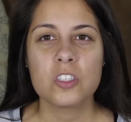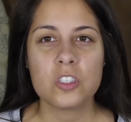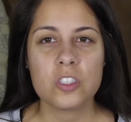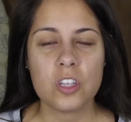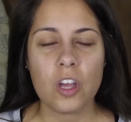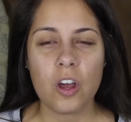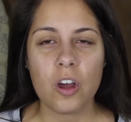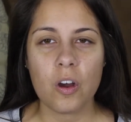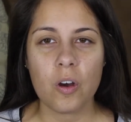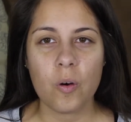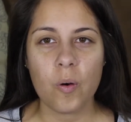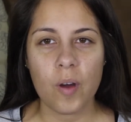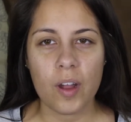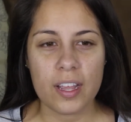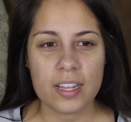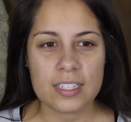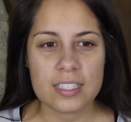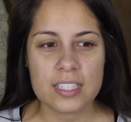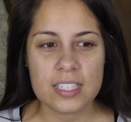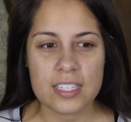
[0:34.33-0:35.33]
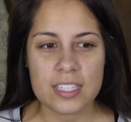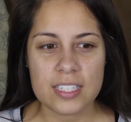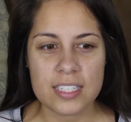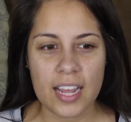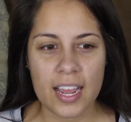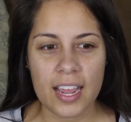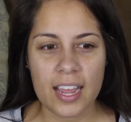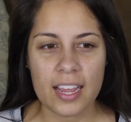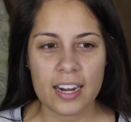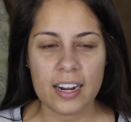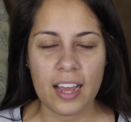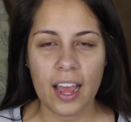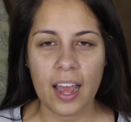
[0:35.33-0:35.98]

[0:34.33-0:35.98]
So instead,